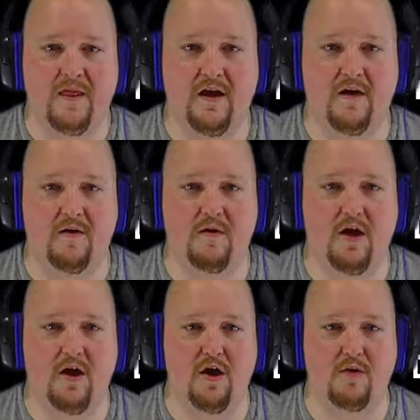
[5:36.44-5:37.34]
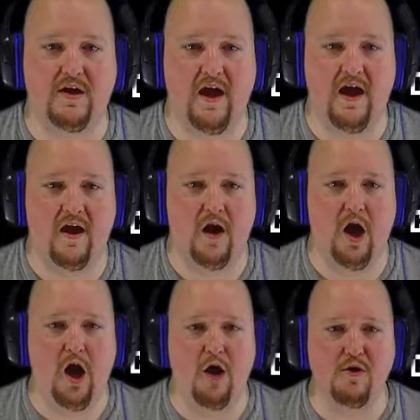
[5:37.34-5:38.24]
Oh, okay.
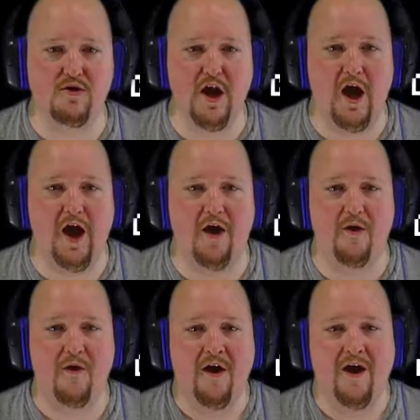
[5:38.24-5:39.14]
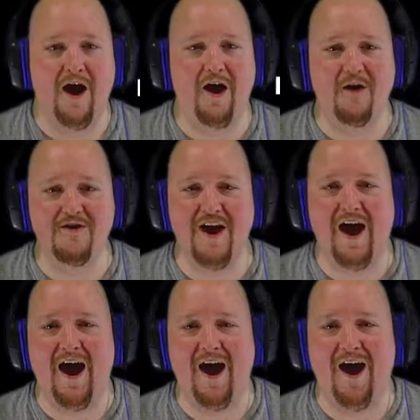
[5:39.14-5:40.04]
Oh no!
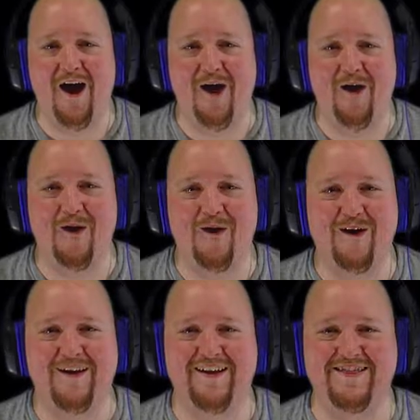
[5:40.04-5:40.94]
Oh no!